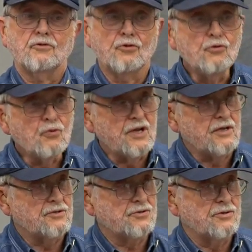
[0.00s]
two
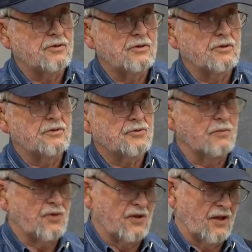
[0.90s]
weeks,
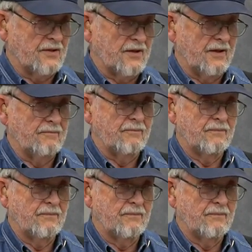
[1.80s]
something like that.